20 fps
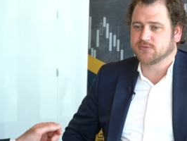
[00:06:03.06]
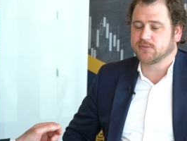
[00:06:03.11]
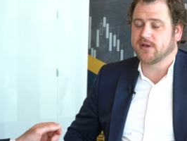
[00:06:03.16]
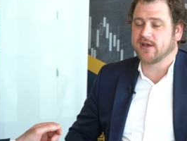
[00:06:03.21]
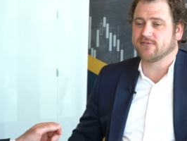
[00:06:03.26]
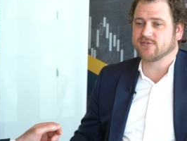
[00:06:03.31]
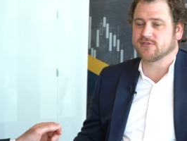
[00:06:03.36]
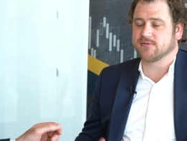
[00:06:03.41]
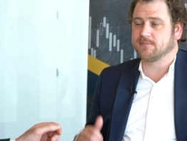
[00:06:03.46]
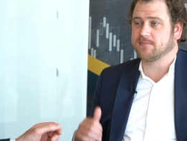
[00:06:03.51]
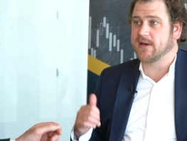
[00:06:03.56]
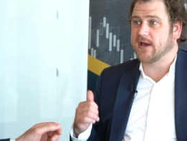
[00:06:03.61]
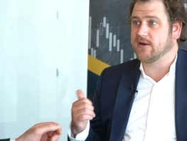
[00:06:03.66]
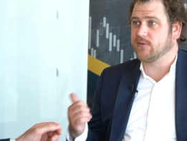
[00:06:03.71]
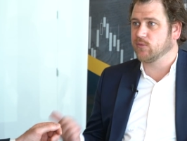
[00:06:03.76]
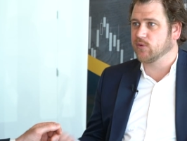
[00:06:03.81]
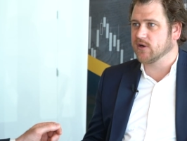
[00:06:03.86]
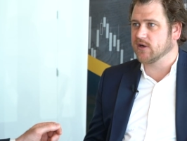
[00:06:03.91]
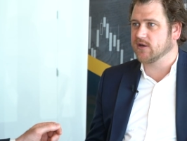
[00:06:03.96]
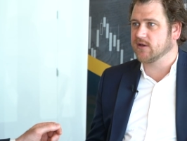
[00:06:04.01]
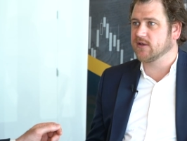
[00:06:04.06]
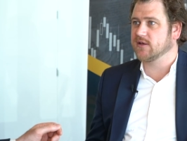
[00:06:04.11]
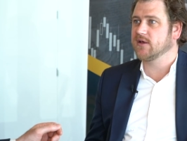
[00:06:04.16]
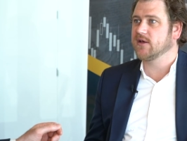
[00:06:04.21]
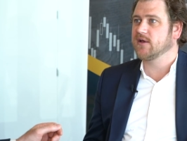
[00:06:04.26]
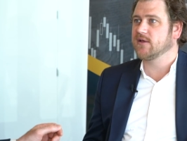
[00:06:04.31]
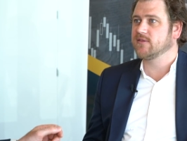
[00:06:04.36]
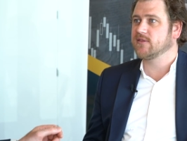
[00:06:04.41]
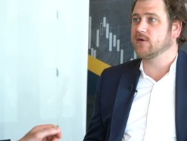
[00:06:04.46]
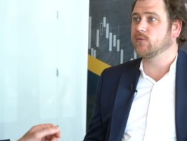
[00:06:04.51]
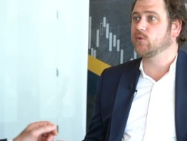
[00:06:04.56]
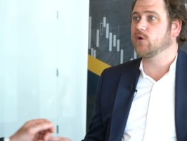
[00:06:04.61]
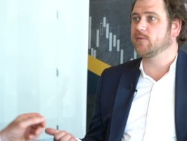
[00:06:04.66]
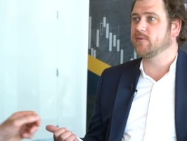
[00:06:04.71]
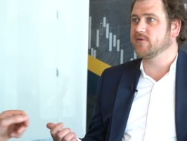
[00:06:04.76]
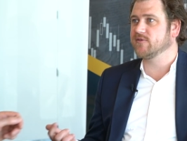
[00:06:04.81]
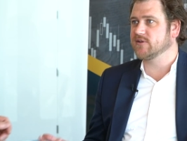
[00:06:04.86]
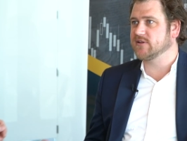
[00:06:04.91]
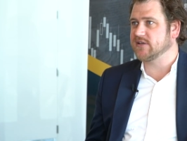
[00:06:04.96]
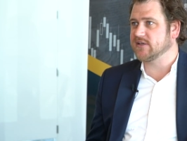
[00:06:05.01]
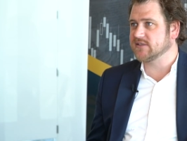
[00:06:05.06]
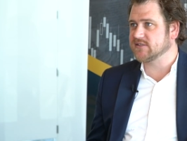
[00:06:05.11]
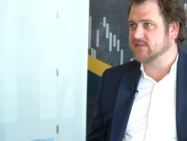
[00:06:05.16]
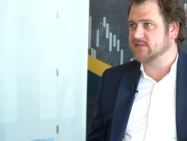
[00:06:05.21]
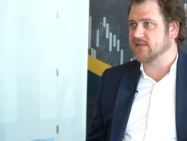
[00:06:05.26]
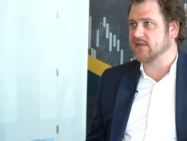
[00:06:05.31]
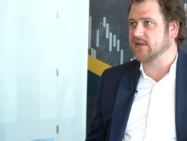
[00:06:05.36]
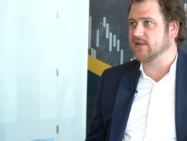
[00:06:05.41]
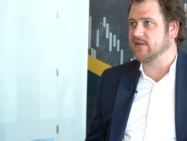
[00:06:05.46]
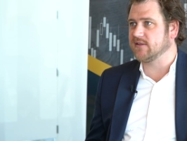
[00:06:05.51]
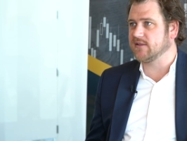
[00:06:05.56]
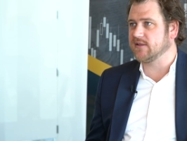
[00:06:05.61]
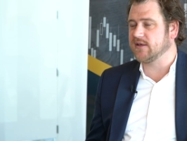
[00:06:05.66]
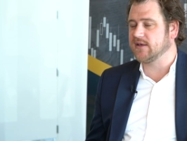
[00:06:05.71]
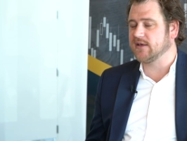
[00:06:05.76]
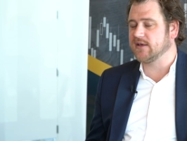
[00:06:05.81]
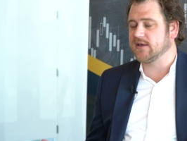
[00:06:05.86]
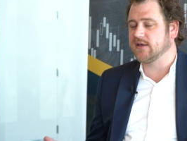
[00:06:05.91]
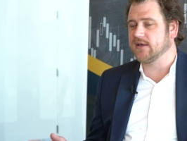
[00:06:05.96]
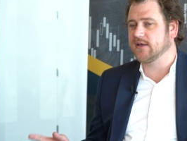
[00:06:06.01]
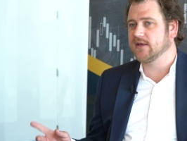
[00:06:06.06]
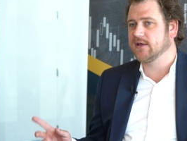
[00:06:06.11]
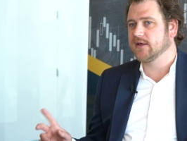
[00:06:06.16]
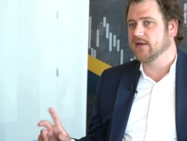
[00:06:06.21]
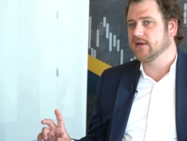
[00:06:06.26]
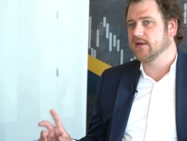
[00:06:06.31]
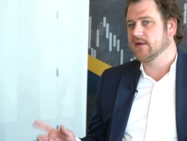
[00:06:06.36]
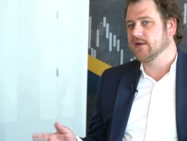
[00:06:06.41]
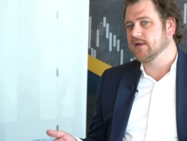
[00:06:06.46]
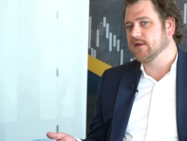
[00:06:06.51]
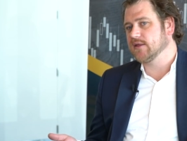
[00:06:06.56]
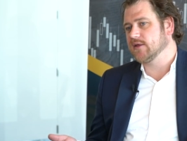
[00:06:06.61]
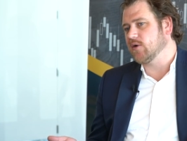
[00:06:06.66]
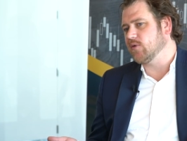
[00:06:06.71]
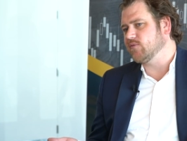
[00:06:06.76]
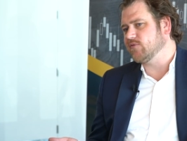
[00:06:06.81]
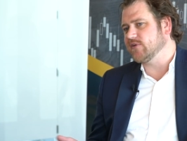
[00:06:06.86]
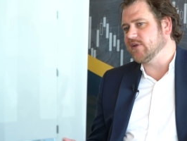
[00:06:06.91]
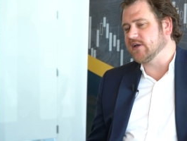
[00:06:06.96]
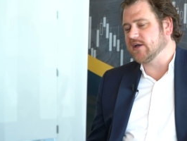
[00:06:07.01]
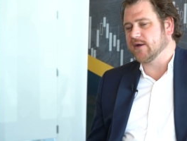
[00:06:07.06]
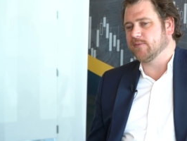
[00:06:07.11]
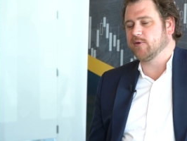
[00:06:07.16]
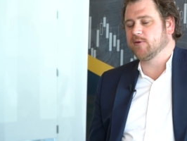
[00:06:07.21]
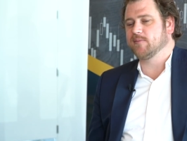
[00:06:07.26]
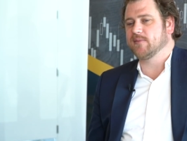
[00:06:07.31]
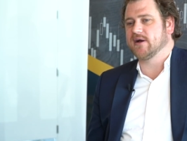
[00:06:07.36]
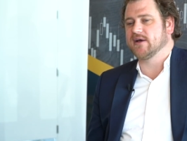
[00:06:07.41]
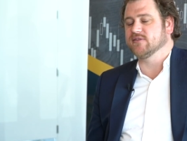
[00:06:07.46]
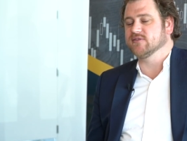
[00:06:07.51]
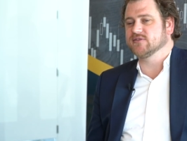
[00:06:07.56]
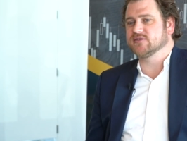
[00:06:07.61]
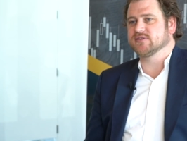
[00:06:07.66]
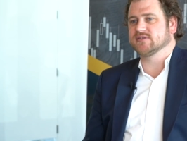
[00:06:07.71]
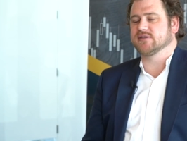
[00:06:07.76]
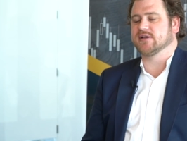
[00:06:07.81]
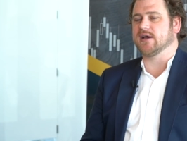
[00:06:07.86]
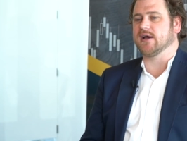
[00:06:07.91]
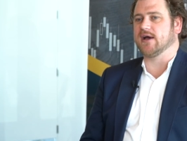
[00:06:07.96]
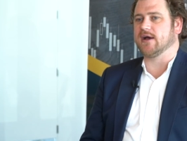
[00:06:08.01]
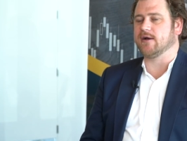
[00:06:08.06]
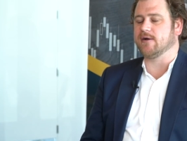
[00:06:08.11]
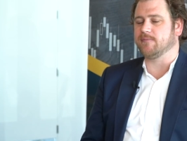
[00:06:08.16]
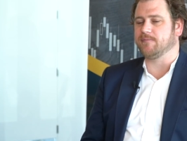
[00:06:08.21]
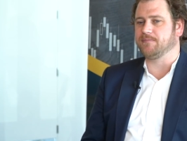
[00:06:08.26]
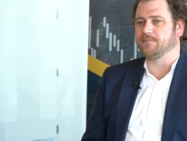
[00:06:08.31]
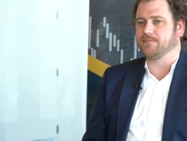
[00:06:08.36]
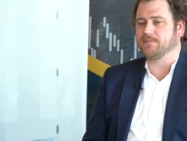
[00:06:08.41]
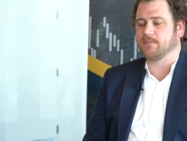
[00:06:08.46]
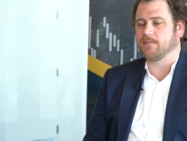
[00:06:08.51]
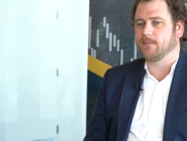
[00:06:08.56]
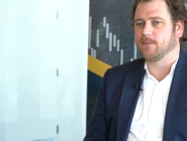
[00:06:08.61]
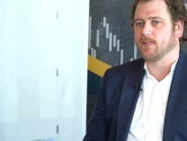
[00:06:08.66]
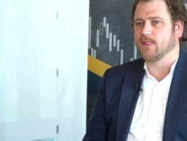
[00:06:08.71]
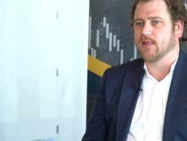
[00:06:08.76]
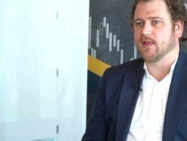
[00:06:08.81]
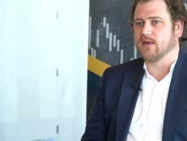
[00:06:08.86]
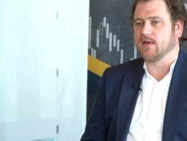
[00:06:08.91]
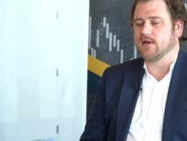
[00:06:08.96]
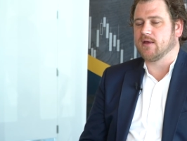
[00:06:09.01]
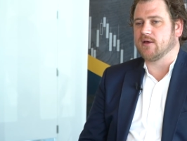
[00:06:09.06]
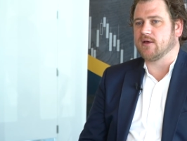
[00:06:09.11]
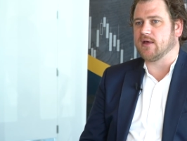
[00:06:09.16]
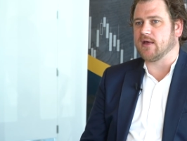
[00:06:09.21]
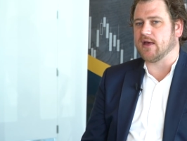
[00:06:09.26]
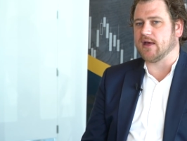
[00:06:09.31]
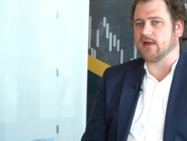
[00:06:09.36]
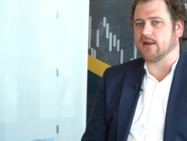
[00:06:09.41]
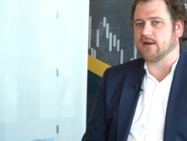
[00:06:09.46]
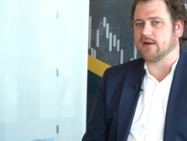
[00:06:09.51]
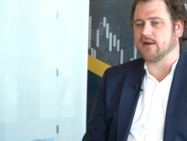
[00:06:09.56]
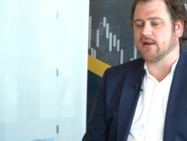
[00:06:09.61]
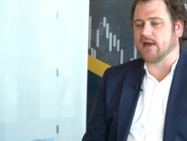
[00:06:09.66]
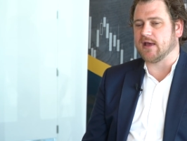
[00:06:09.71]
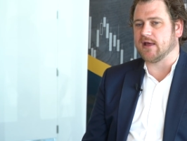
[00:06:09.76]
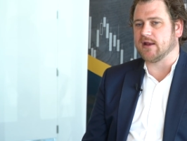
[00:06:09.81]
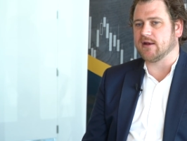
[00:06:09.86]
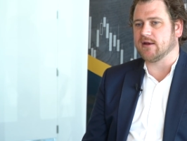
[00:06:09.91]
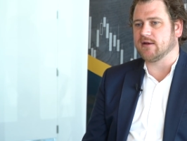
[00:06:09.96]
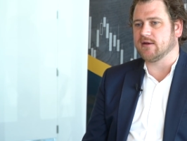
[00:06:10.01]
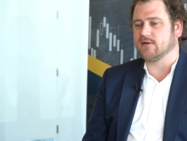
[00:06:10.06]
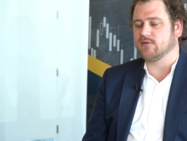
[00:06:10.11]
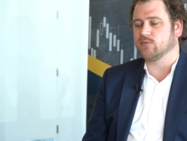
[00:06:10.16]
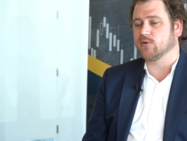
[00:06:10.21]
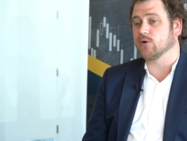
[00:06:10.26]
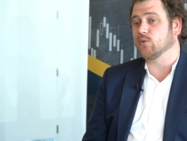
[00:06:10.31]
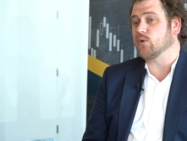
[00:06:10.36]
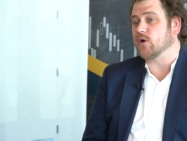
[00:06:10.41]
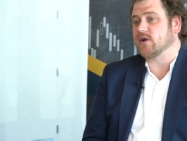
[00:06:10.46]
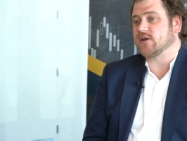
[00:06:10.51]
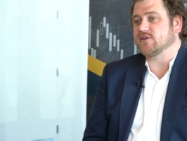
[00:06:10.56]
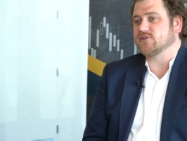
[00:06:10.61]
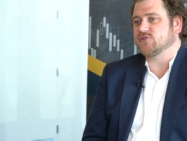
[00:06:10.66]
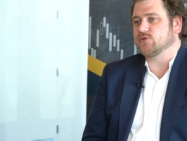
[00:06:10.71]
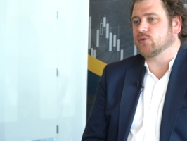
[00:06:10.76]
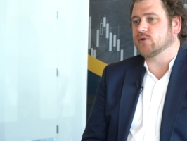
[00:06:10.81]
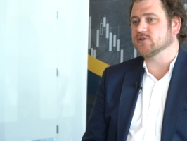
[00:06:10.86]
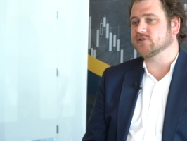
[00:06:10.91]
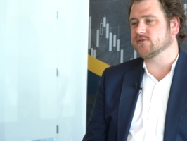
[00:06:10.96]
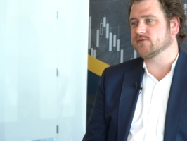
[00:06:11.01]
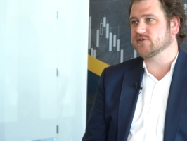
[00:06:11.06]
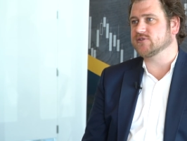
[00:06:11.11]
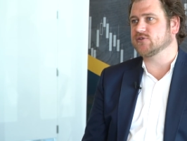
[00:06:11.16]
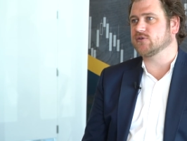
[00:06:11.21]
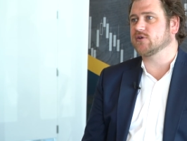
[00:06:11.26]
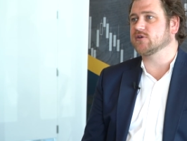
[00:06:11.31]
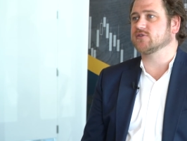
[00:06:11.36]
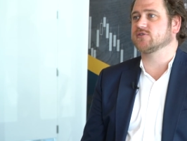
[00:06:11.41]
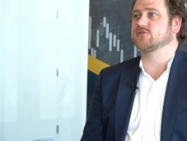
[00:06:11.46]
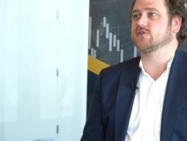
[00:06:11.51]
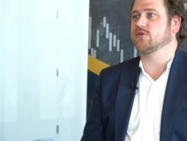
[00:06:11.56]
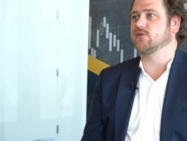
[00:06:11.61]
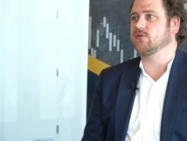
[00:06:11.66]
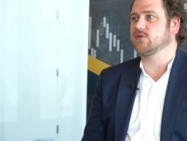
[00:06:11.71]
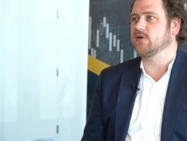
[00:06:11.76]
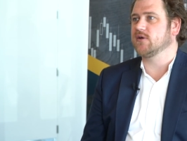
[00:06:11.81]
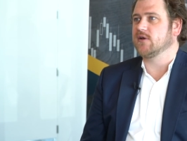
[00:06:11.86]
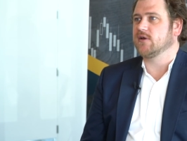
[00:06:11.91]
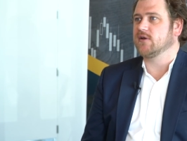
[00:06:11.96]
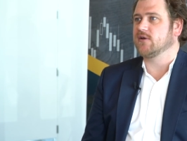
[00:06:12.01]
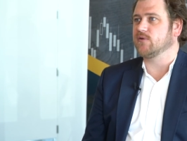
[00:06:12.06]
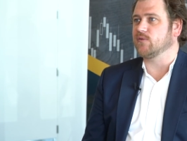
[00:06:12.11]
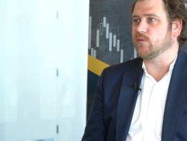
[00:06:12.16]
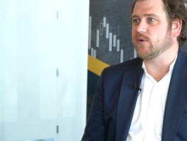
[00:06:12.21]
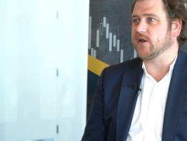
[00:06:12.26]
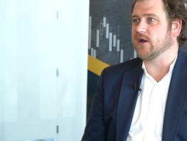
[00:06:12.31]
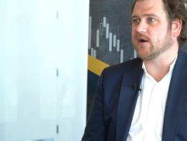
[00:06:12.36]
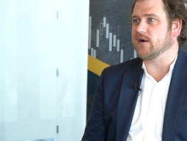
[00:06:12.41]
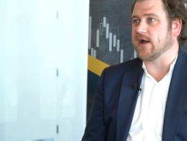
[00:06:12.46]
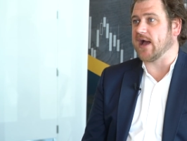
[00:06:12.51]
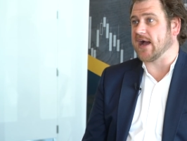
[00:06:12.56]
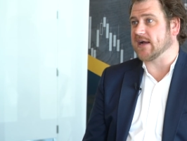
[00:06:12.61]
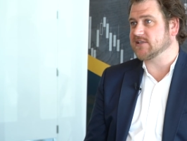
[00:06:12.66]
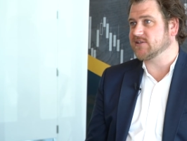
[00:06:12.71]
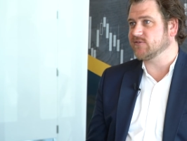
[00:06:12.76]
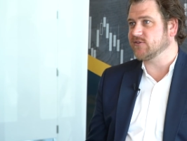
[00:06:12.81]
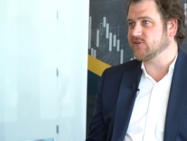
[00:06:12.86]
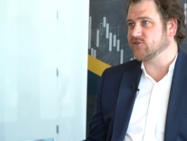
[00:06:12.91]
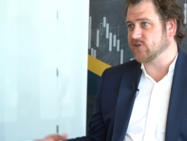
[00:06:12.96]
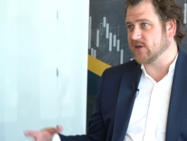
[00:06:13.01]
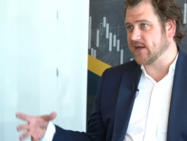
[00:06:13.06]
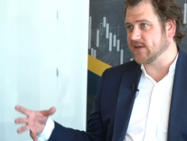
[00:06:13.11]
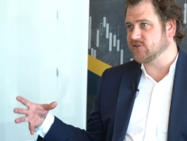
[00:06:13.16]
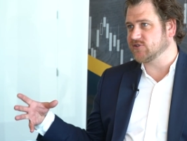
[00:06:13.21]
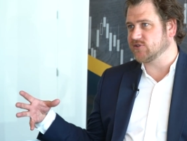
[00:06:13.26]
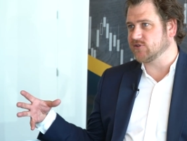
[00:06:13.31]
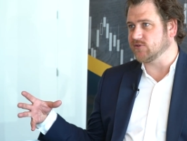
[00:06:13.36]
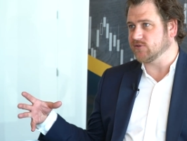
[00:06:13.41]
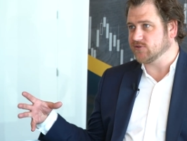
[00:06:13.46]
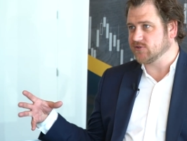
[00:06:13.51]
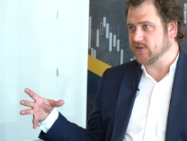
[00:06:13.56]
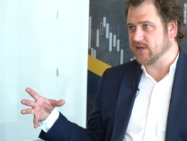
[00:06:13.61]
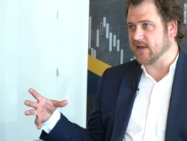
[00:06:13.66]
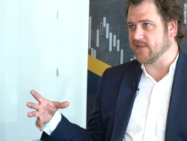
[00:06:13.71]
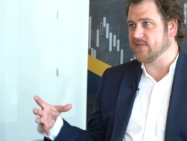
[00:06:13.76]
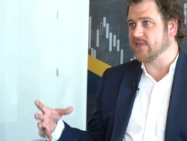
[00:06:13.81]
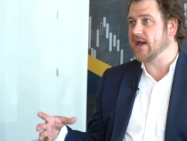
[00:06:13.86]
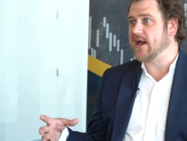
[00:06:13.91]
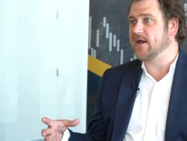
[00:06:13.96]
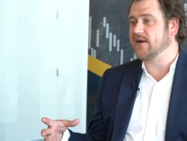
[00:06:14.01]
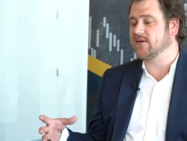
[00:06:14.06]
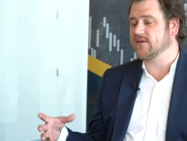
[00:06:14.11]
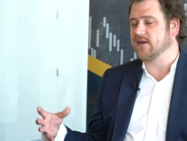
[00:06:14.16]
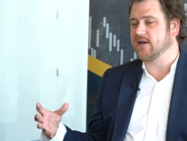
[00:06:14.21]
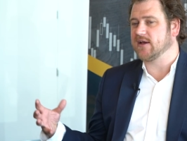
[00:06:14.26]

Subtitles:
have some met work that will be released in the hopefully coming months. And we're working towards a resource. So we are actively trying to get that